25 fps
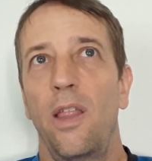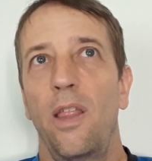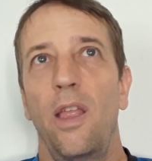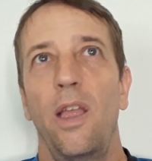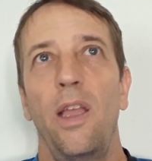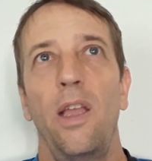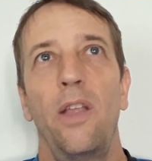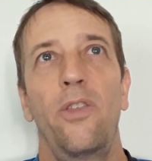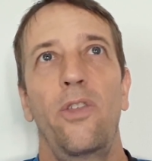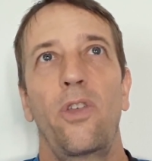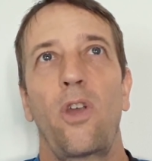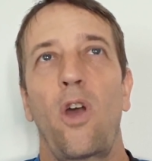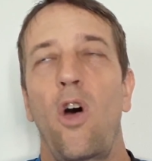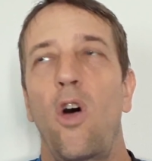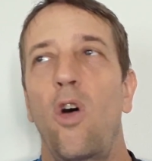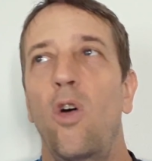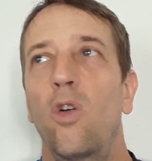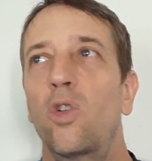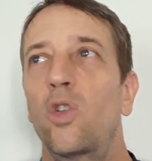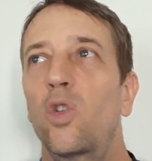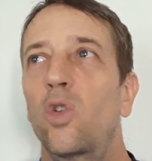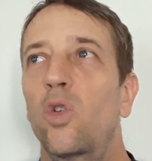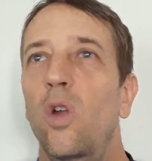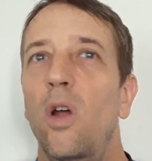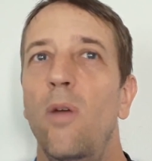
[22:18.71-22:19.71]
It's all
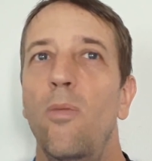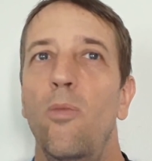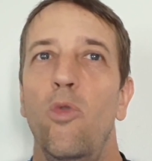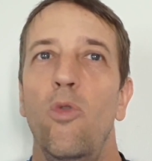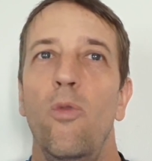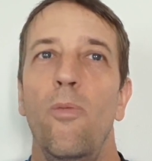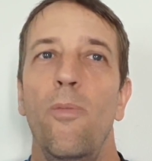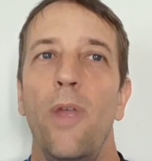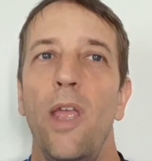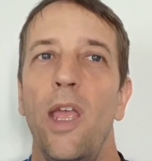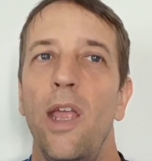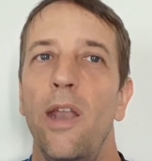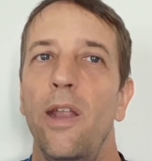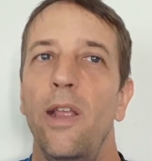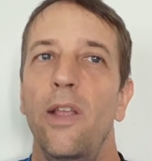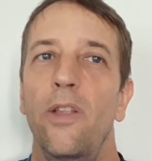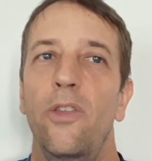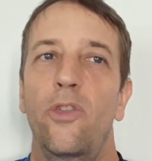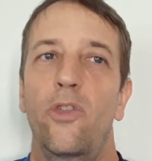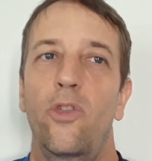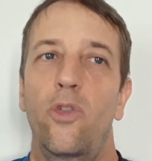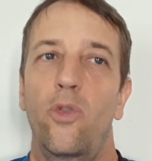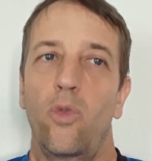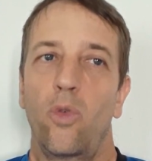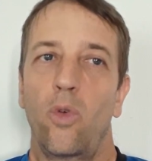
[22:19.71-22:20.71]
trouble, man.
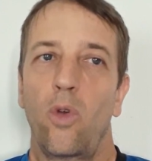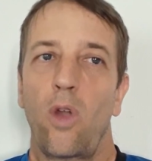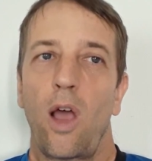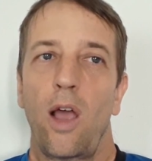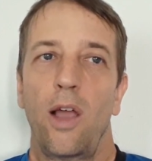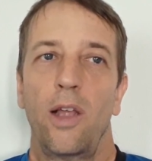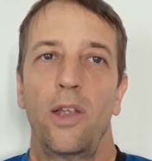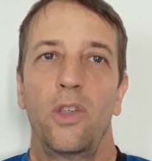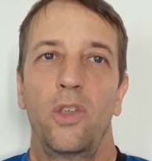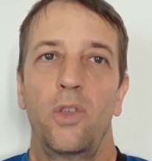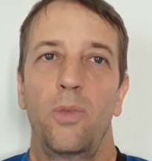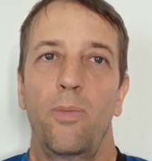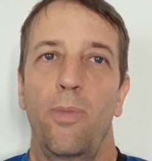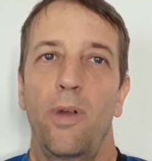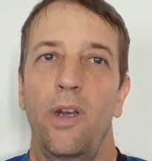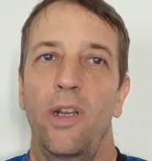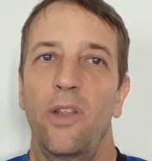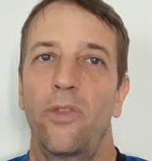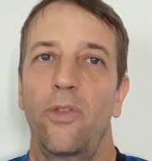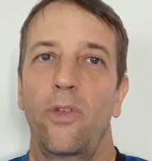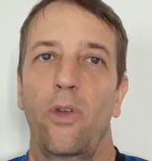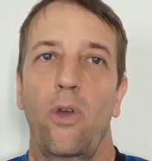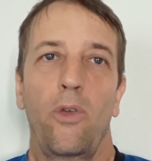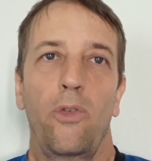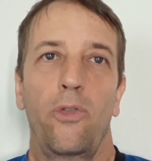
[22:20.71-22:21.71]
It's drugs, but
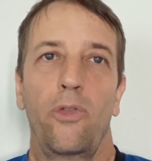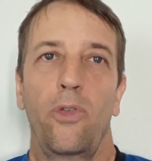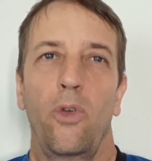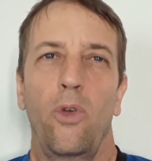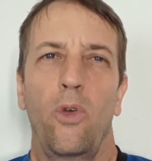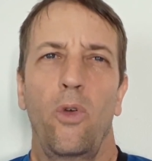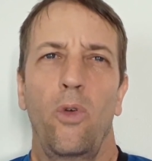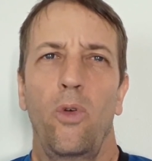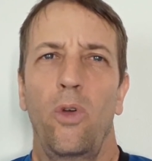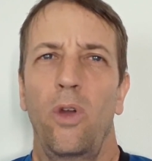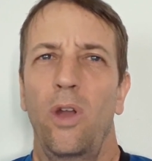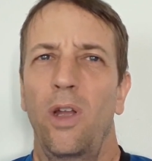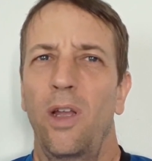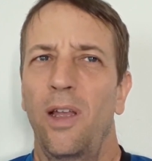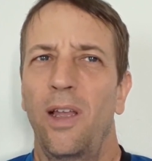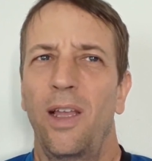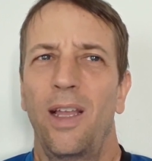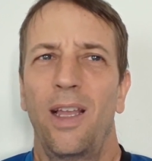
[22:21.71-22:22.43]
it's also